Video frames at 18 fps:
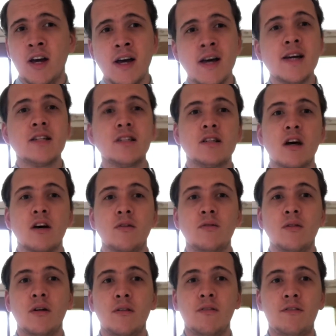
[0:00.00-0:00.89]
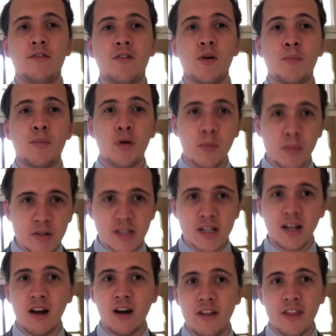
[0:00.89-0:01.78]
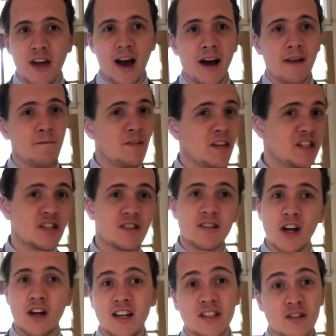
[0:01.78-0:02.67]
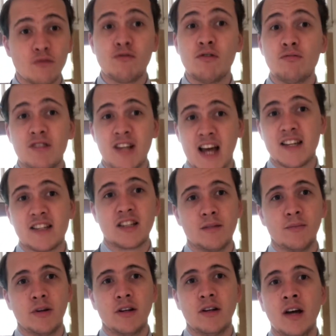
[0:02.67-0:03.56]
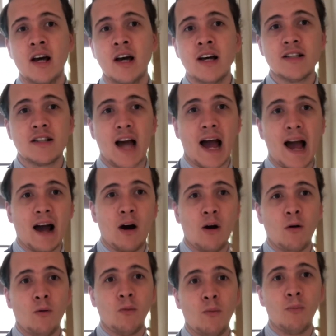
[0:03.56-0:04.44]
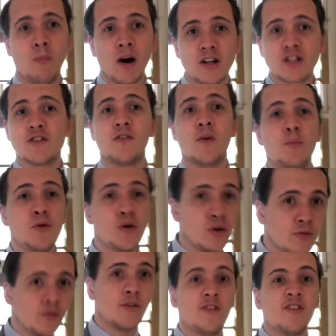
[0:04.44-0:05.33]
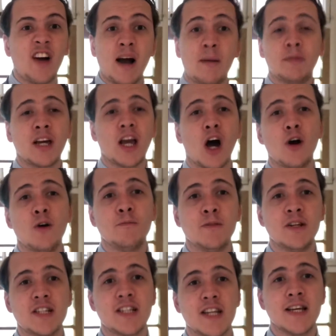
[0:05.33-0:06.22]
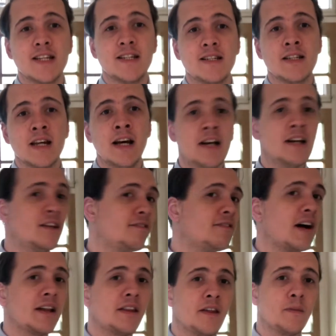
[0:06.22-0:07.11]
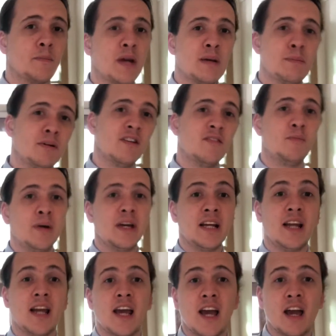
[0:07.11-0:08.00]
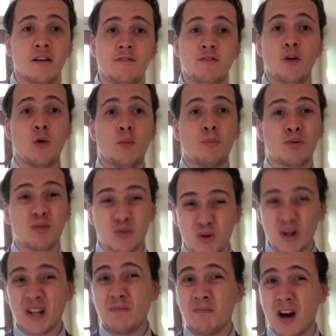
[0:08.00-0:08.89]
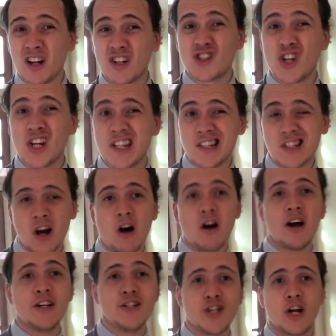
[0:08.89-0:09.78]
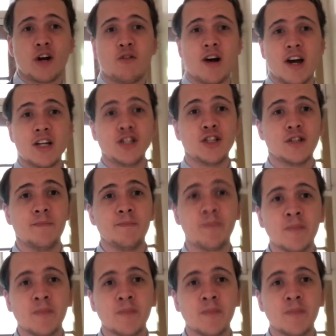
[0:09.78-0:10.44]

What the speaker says: So for a property like that, this is a real testament to how much of a beautiful family home this is. The fact that people have been here for pretty much an entire generation.